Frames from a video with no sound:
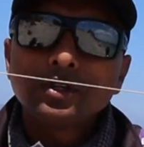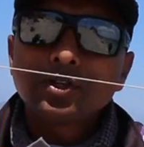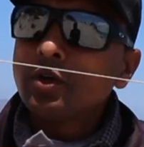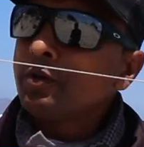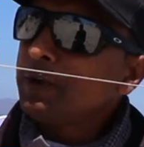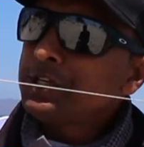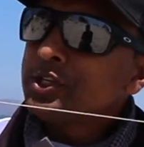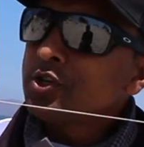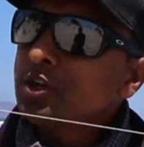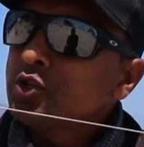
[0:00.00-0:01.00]
So the fish
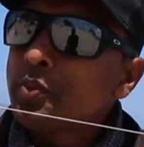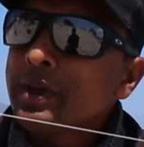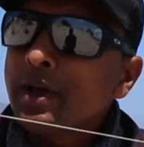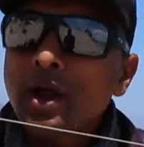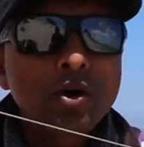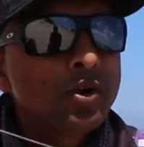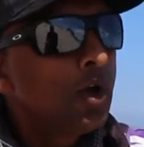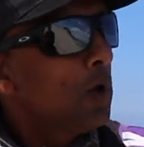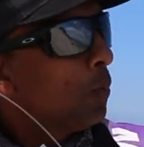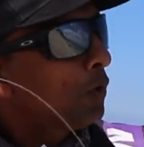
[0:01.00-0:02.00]
is not swimming around
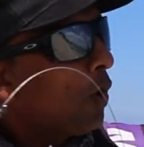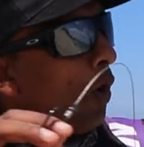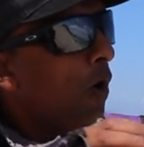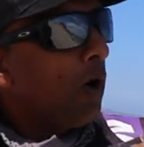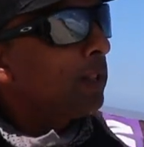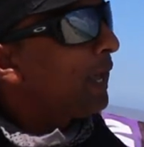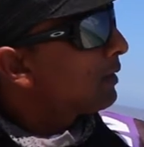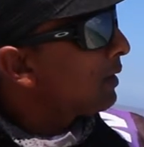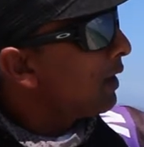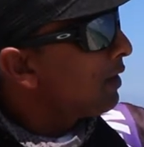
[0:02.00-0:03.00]
with all that
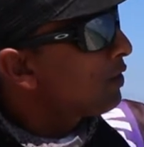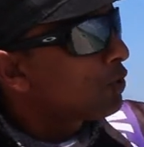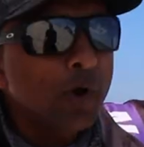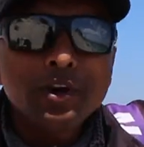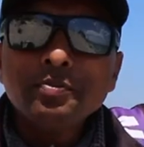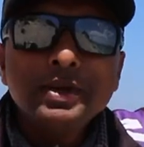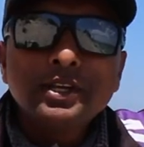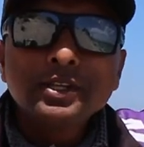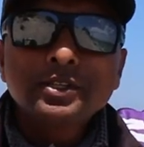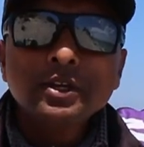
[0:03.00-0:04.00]
100, 200
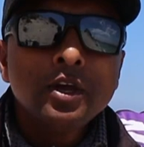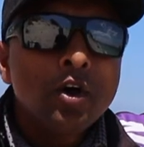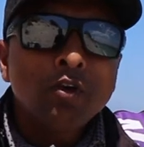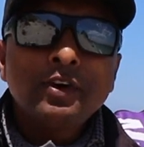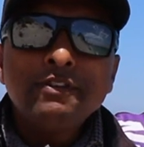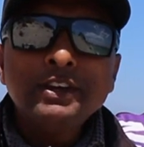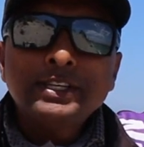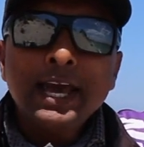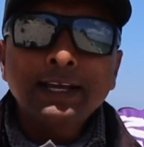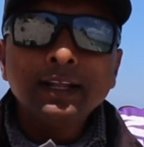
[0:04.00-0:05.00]
meters of heavy
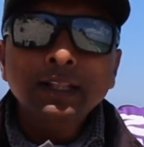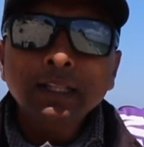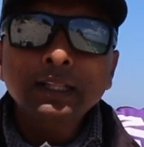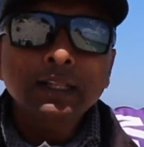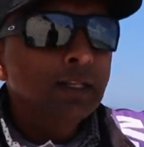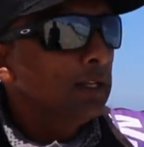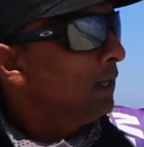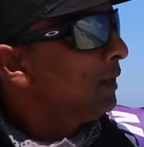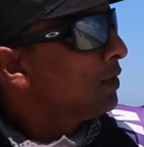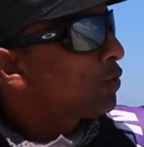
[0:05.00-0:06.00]
tackle
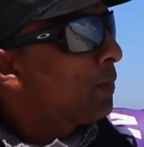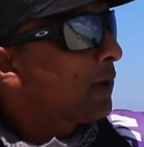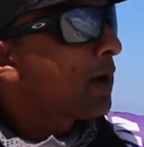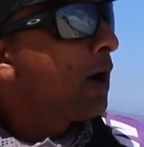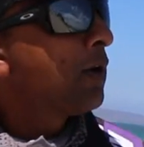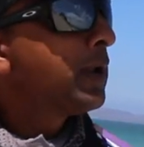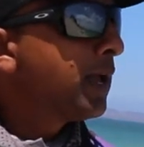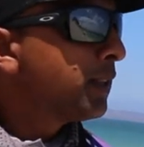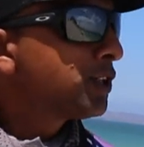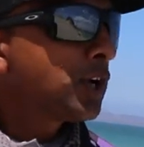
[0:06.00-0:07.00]
swimming around,
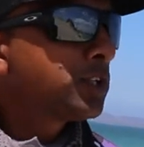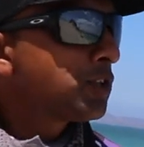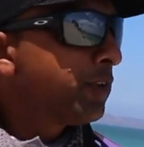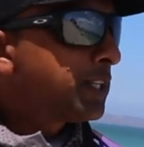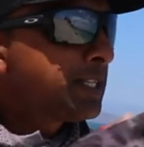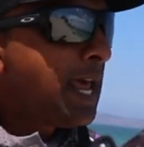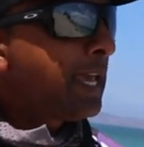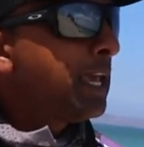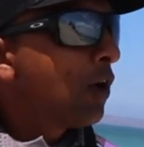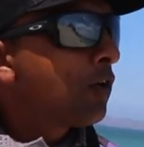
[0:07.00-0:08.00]
and the chances of it
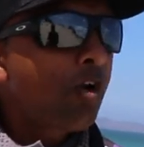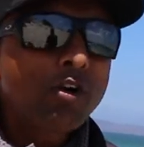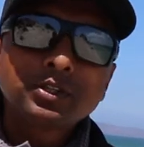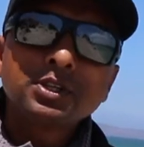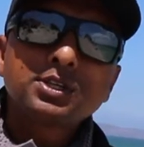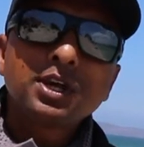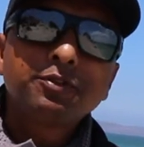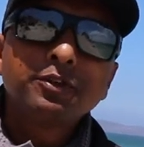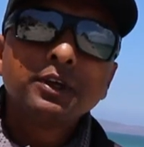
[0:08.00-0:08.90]
snagging on rocks and stuff,